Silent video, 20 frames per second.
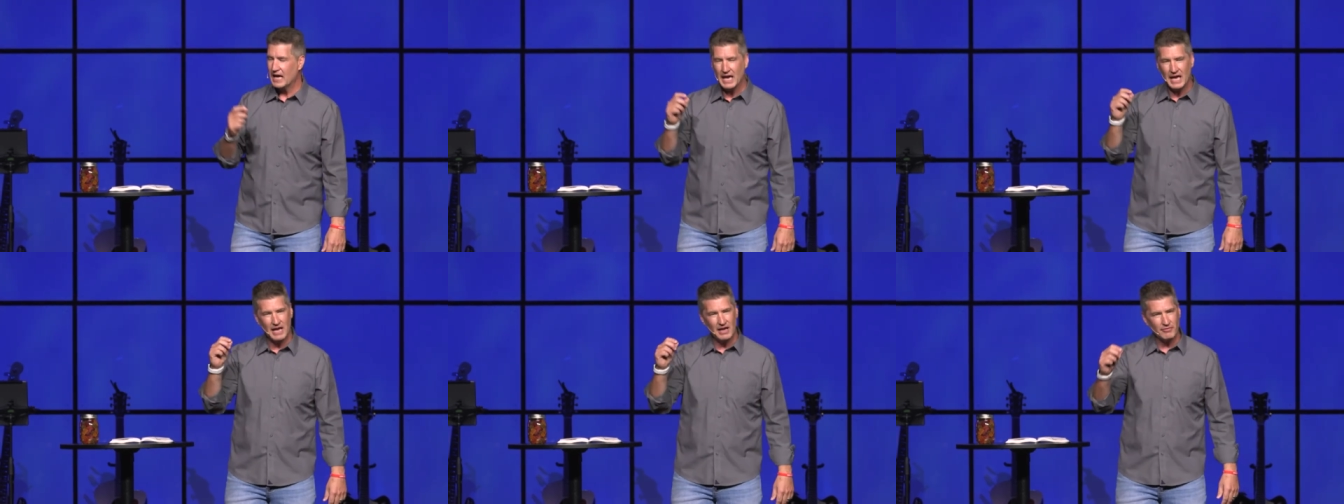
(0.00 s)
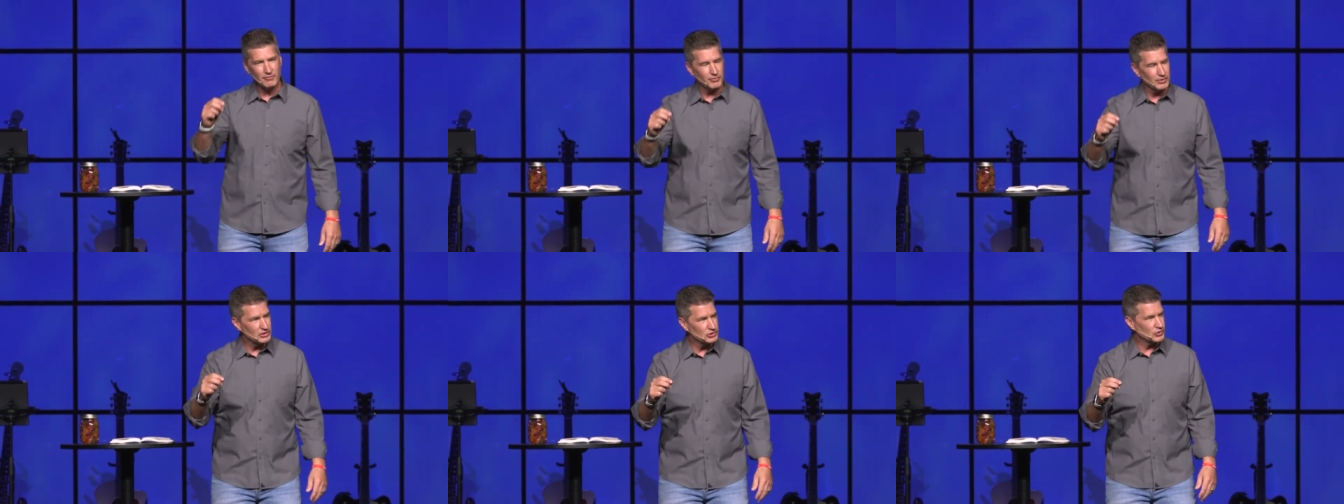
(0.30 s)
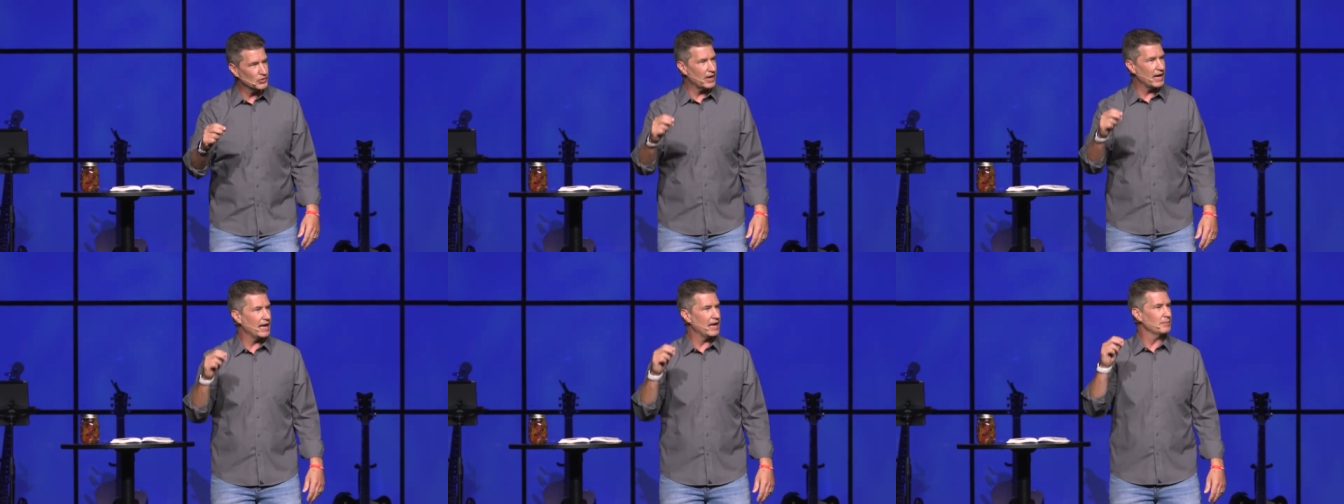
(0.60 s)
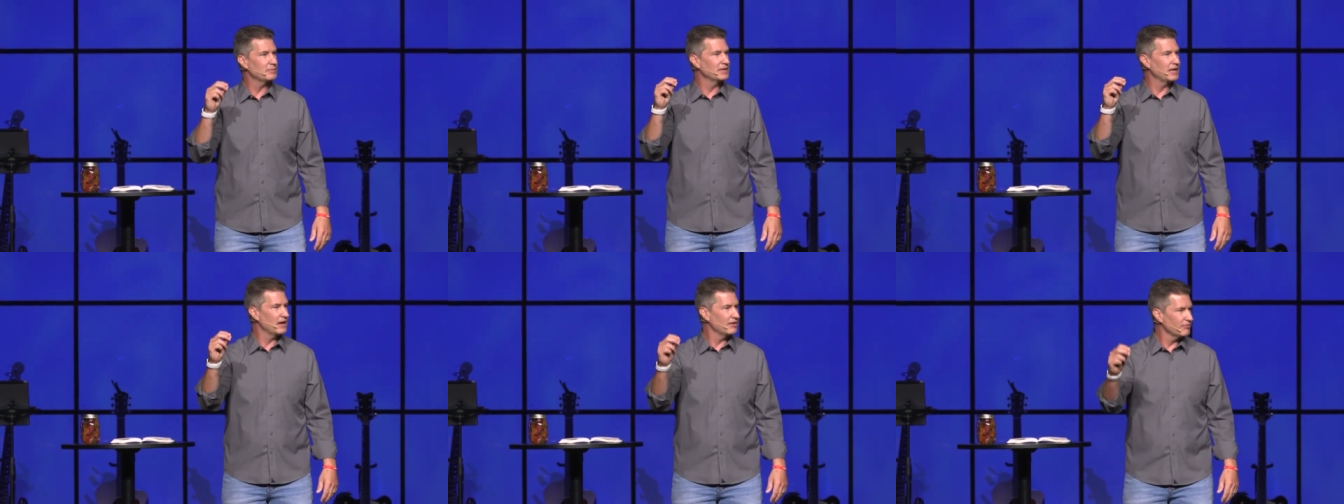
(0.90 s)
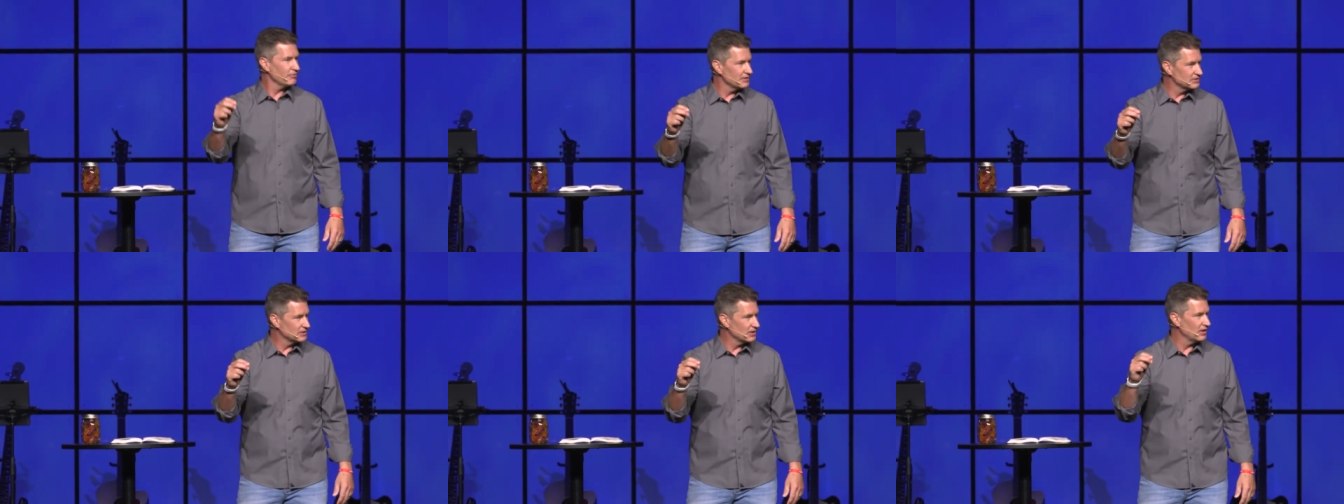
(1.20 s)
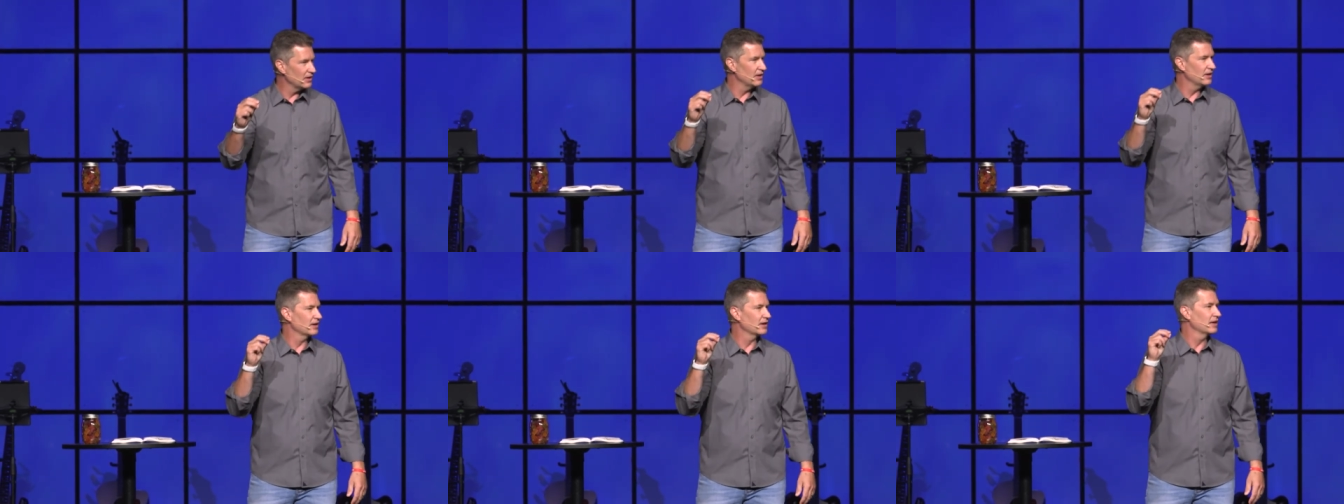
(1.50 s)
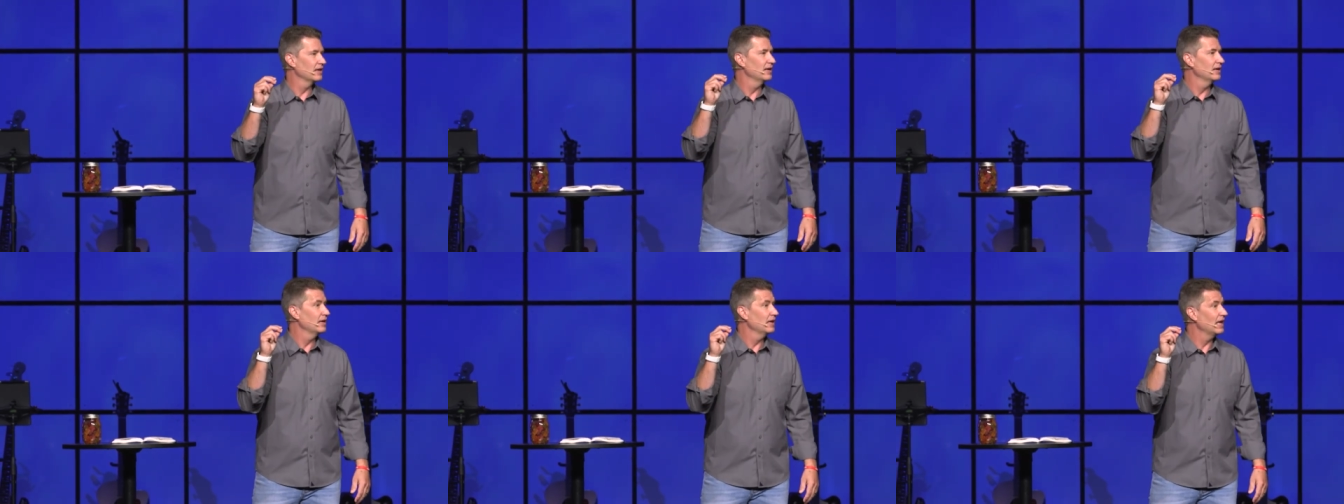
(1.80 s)
every tribe and every tongue
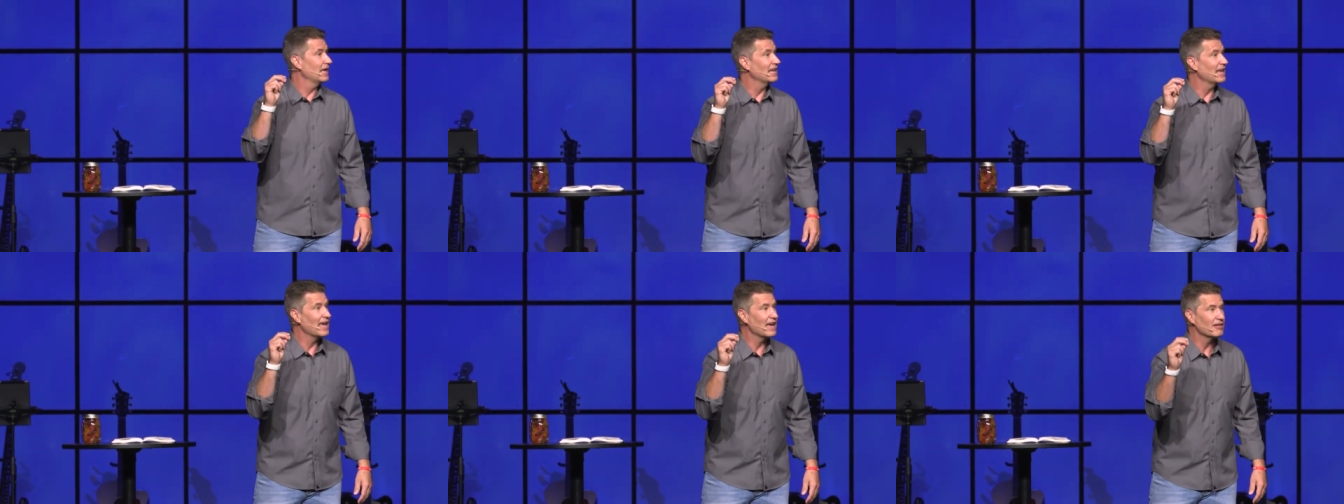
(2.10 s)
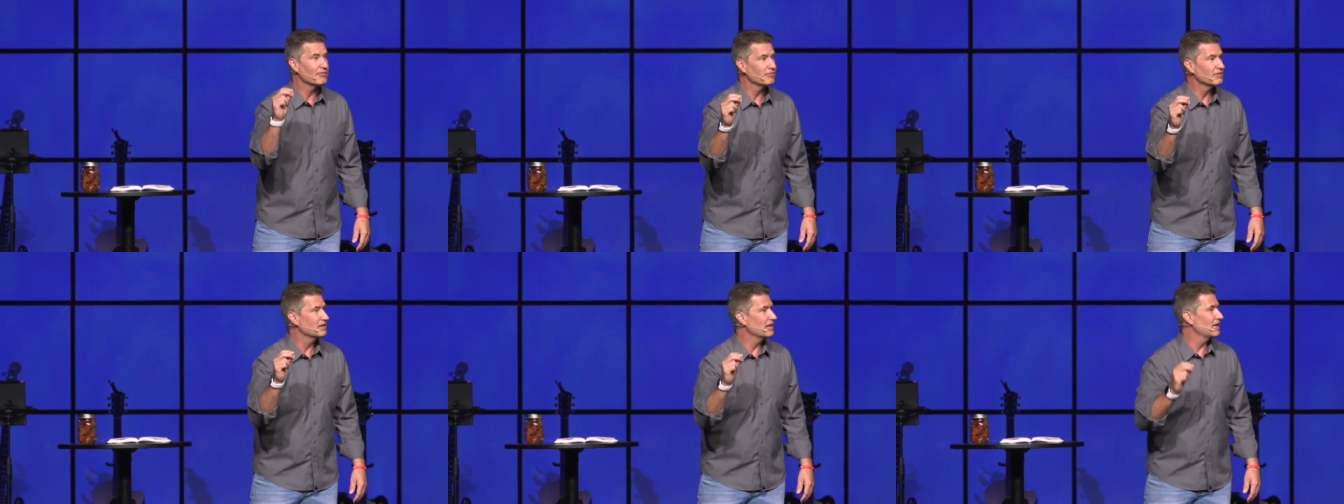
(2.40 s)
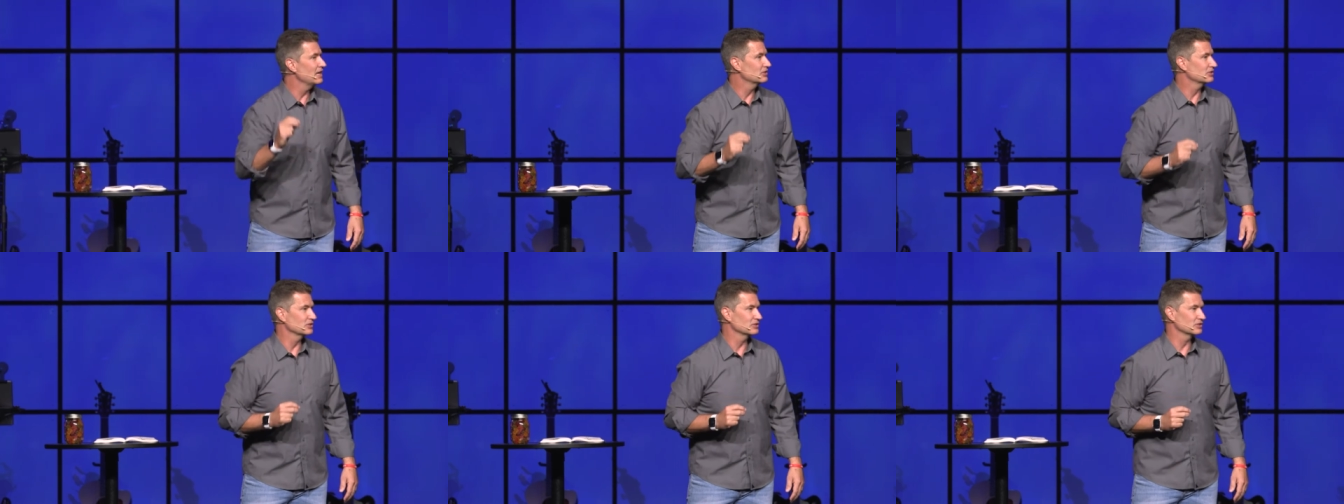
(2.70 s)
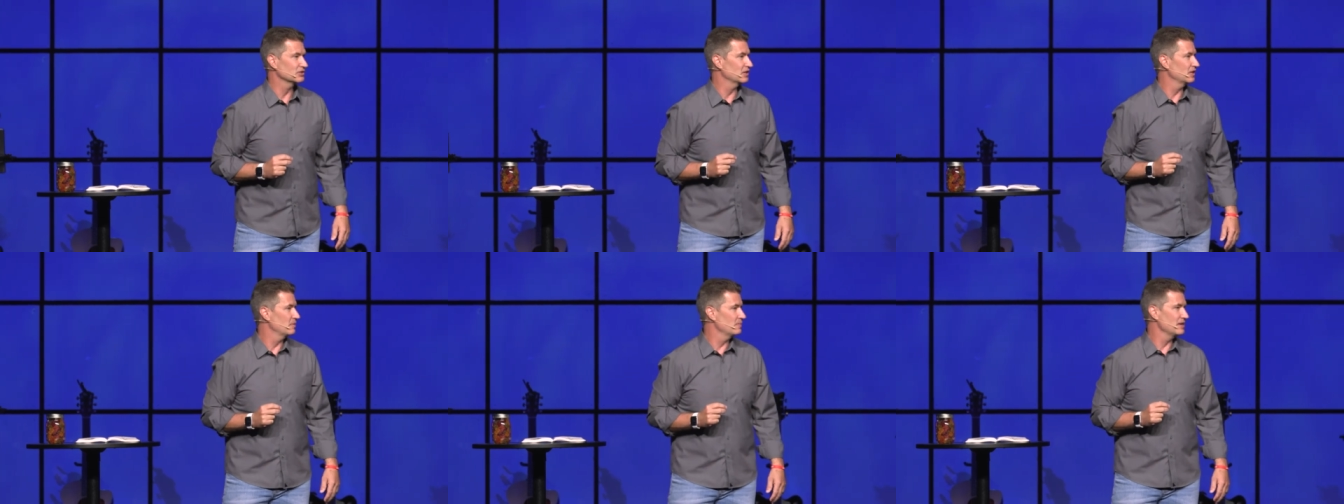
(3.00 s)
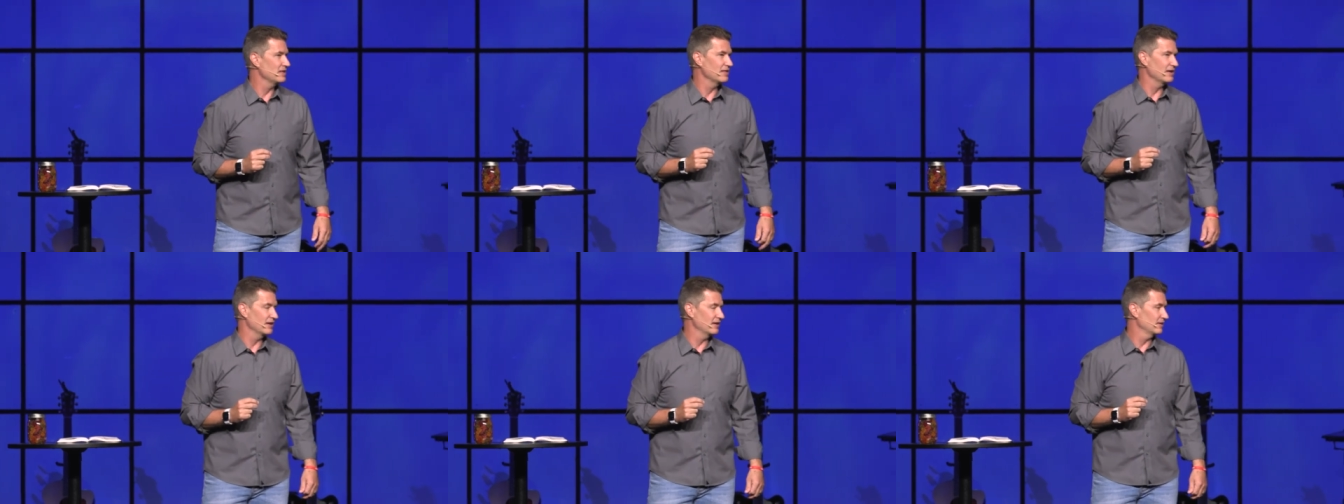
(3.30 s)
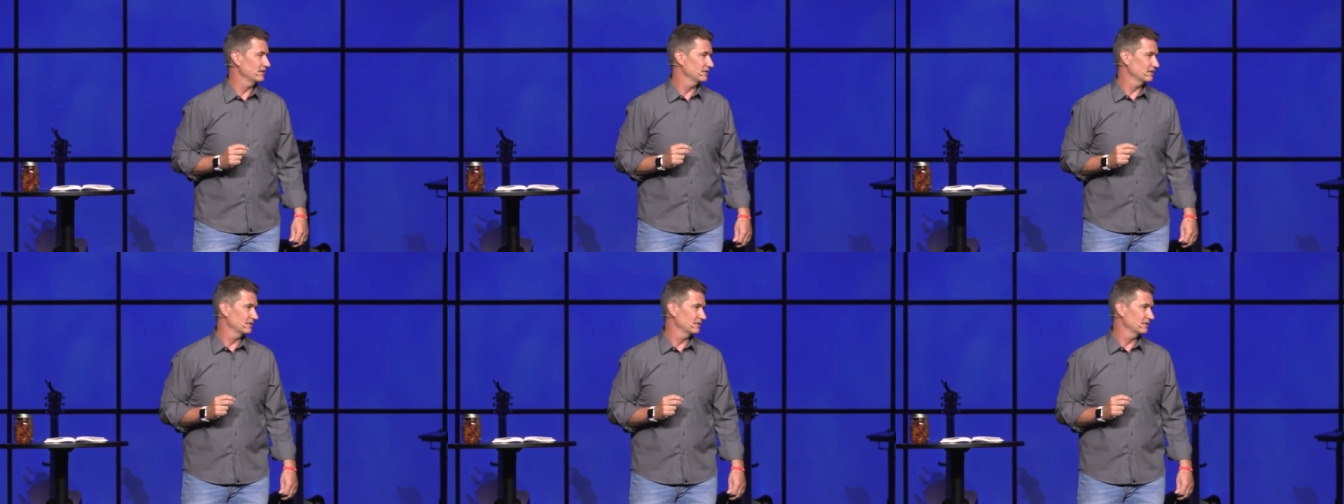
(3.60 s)
and every nation is going to be there.